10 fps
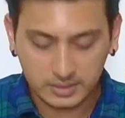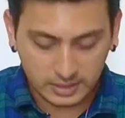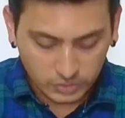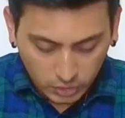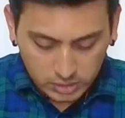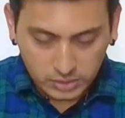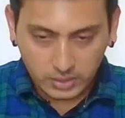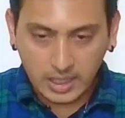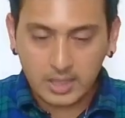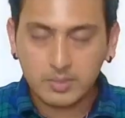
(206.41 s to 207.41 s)
This also
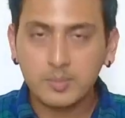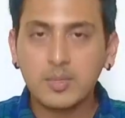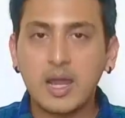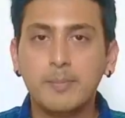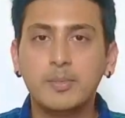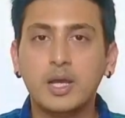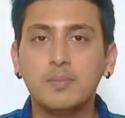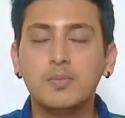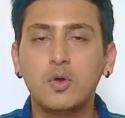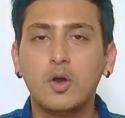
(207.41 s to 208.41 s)
can be mapped
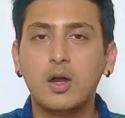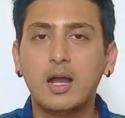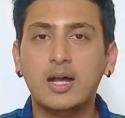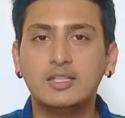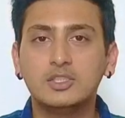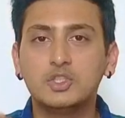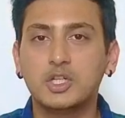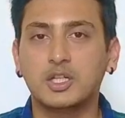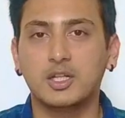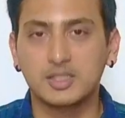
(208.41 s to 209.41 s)
up as
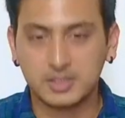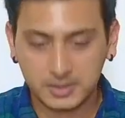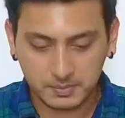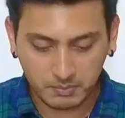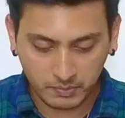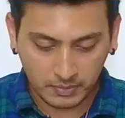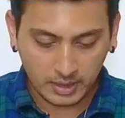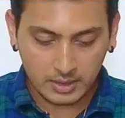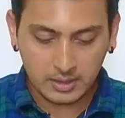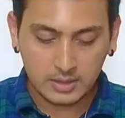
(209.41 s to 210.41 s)
chakras.
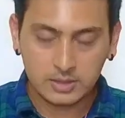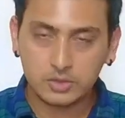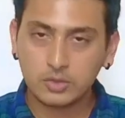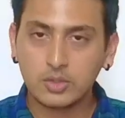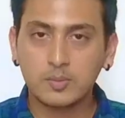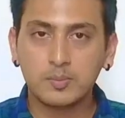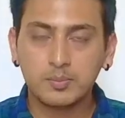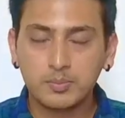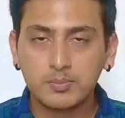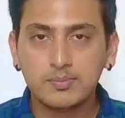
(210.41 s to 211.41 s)
So your
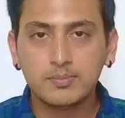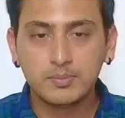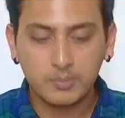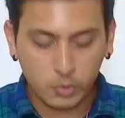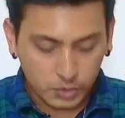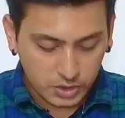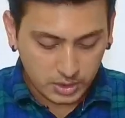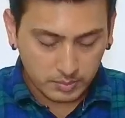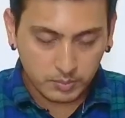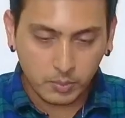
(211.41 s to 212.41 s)

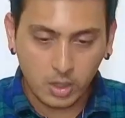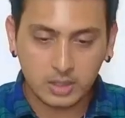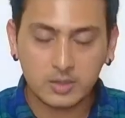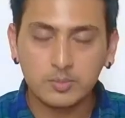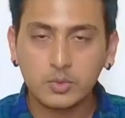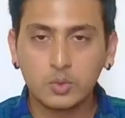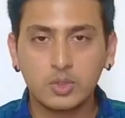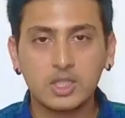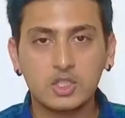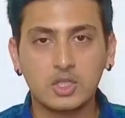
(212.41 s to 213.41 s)
most bottom
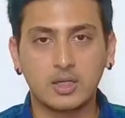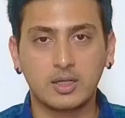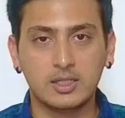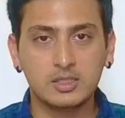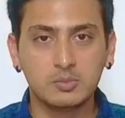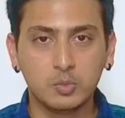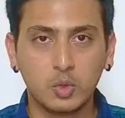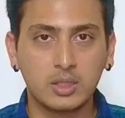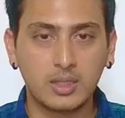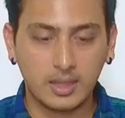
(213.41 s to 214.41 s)
crudest chakra is
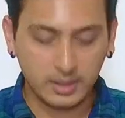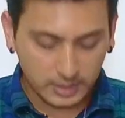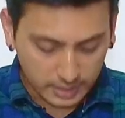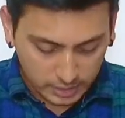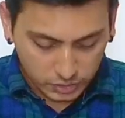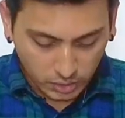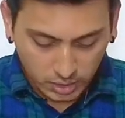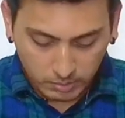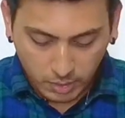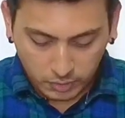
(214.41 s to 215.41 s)
Mooladhara. It is all
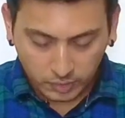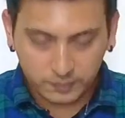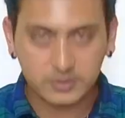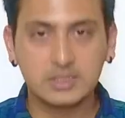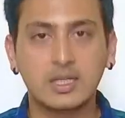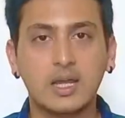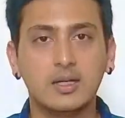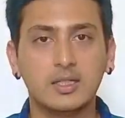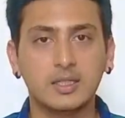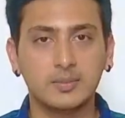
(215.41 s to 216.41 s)
about your physicality.